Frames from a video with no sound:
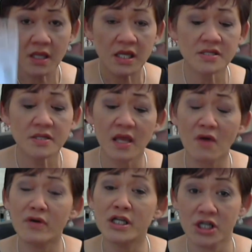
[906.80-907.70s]
Here's the thing I
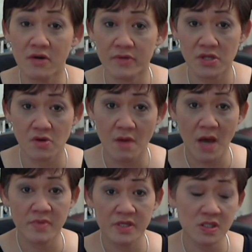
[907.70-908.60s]
want to share with you
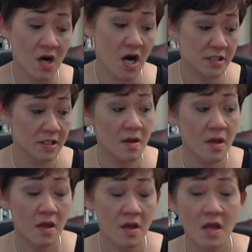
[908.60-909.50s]
about business cards.
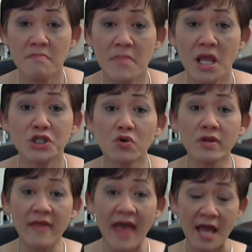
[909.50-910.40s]
Make
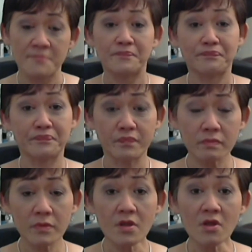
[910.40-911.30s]
sure that
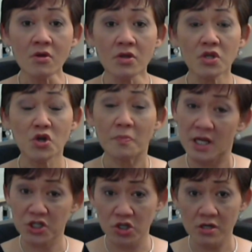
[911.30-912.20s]
your
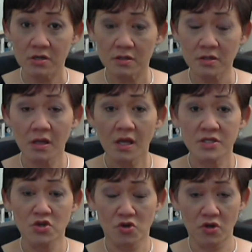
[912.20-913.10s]
picture,
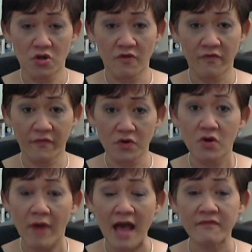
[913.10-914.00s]
your
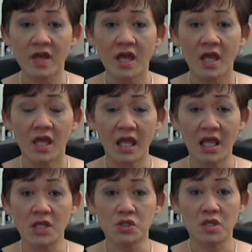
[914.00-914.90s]
photograph
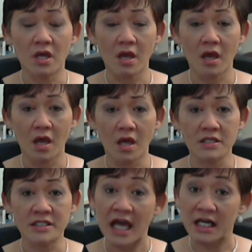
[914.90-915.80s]
is
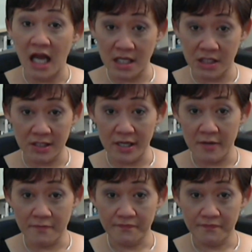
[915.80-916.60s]
done nicely.